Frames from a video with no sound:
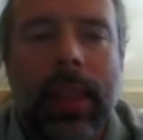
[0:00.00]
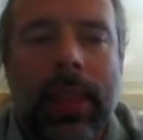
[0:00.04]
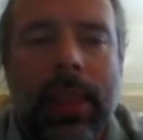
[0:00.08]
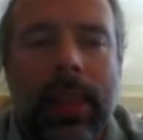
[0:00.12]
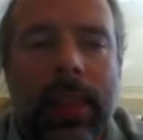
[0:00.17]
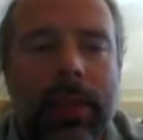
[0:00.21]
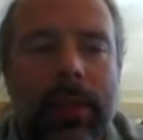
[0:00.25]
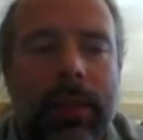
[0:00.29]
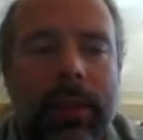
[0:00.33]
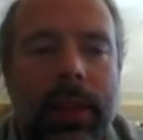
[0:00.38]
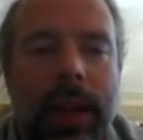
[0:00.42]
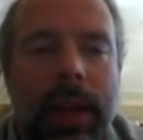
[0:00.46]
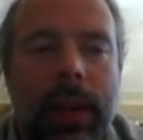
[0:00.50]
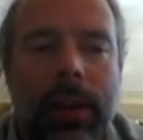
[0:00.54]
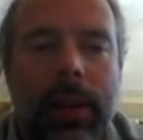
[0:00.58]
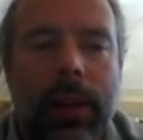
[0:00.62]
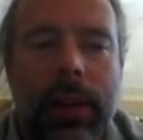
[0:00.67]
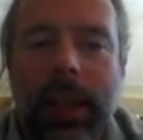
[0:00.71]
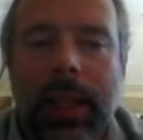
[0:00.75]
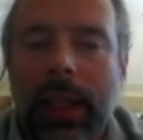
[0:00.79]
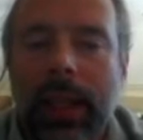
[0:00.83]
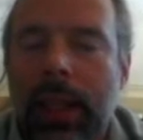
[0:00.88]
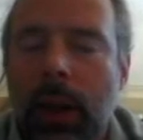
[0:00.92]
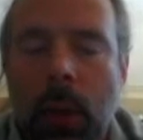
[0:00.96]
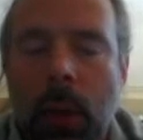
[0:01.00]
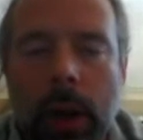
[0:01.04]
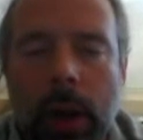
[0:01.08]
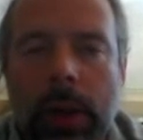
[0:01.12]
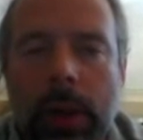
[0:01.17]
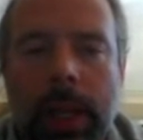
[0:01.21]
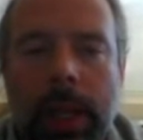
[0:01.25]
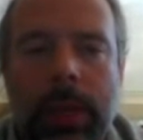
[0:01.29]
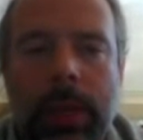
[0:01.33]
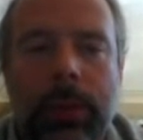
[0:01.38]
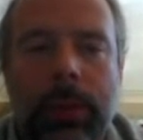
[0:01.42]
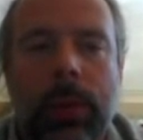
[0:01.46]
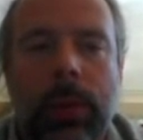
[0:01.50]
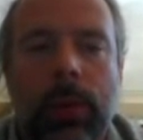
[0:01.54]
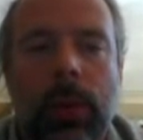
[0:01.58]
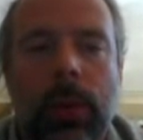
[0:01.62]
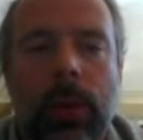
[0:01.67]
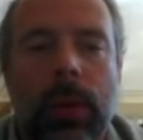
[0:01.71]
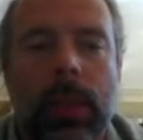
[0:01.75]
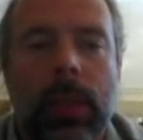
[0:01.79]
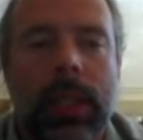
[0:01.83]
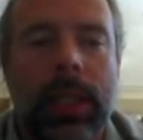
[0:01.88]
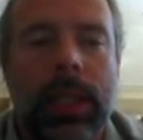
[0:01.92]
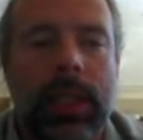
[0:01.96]
The very Coinbase
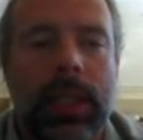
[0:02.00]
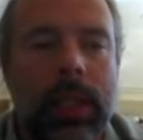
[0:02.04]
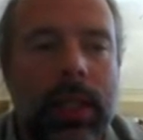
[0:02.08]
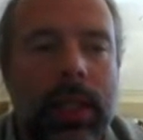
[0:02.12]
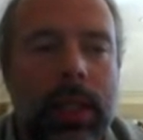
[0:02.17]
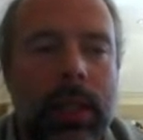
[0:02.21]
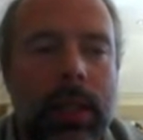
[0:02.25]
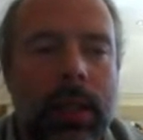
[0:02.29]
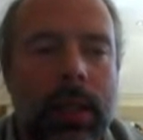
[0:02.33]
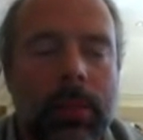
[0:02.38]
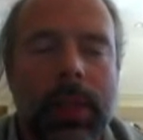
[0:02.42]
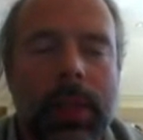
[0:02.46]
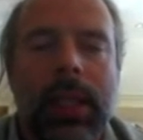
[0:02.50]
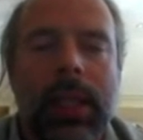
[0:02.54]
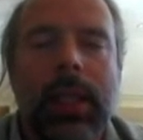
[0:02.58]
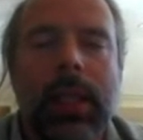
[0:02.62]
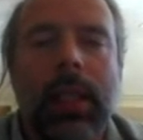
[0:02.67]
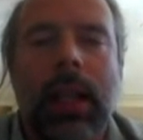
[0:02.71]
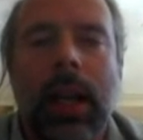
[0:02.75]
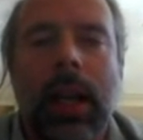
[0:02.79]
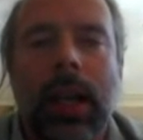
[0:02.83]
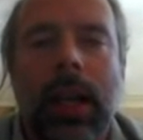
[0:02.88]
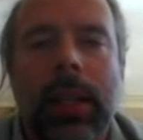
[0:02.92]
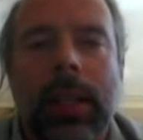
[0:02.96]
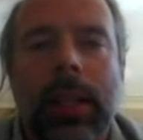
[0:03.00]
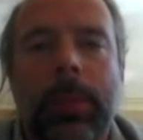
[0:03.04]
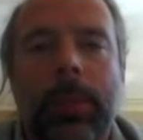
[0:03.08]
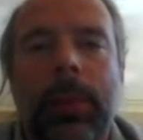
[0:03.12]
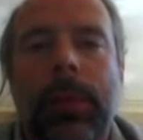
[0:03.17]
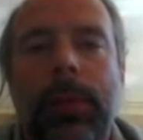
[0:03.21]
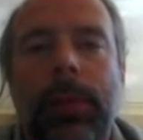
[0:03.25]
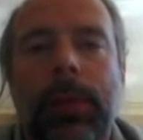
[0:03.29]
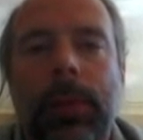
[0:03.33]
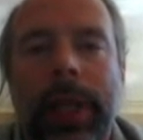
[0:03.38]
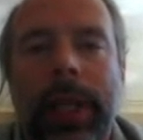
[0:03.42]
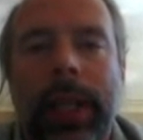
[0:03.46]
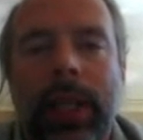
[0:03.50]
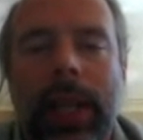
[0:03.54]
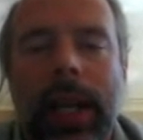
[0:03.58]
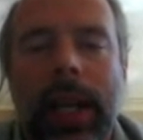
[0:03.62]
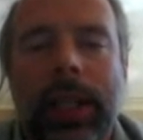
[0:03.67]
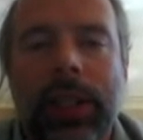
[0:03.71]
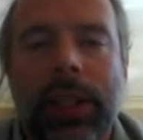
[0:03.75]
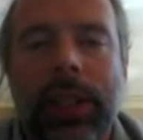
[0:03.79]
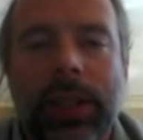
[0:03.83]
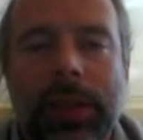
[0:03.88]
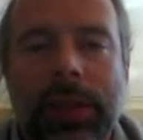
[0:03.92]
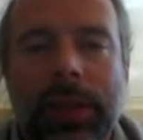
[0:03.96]
reward system concept of
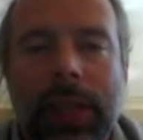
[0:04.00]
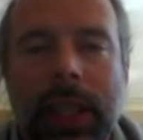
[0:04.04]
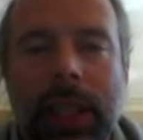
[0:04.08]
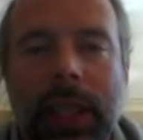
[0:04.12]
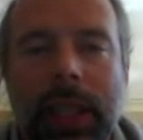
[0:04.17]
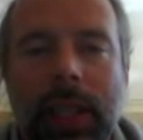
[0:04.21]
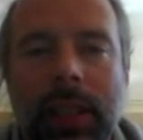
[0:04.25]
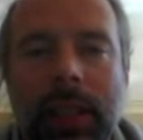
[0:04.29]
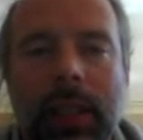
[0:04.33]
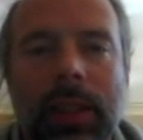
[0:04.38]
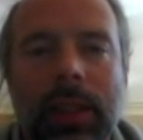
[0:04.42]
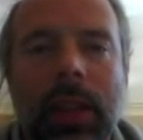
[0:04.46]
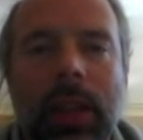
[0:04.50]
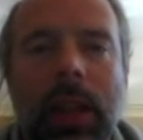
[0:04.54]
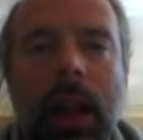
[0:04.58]
transaction fees